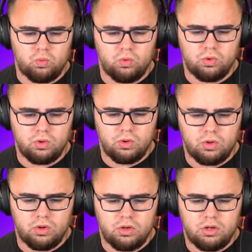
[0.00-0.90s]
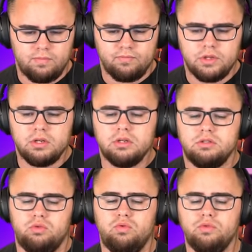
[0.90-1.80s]
Can you
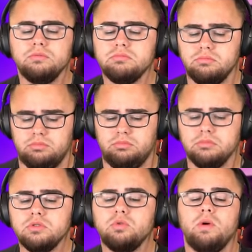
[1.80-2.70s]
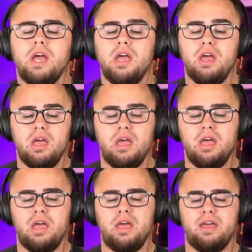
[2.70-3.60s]
show me the
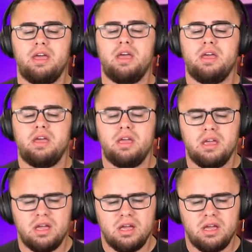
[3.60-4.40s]
way?